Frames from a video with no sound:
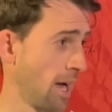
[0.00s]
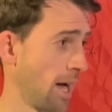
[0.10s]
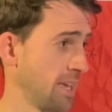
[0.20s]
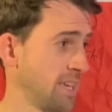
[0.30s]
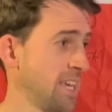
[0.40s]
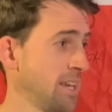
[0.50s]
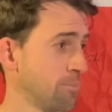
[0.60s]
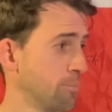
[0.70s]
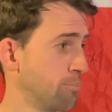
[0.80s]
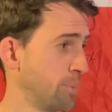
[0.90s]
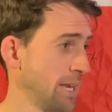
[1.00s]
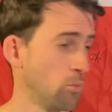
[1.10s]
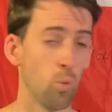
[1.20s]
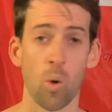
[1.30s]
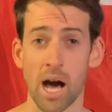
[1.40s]
hit beat
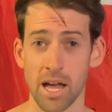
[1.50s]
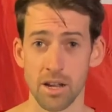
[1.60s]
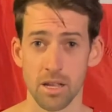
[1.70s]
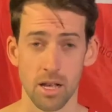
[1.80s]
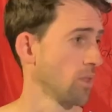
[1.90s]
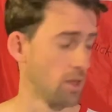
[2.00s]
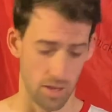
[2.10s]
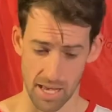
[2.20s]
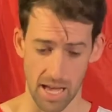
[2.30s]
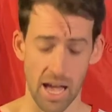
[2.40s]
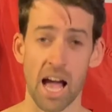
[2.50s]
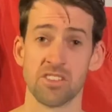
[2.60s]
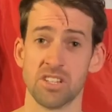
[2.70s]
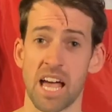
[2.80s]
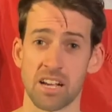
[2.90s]
1
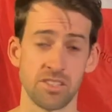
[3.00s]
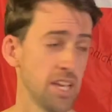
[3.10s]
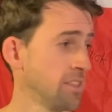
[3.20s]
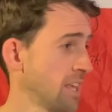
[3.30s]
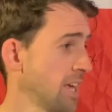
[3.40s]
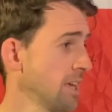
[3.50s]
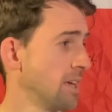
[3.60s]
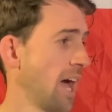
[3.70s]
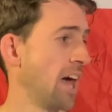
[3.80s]
as an accent there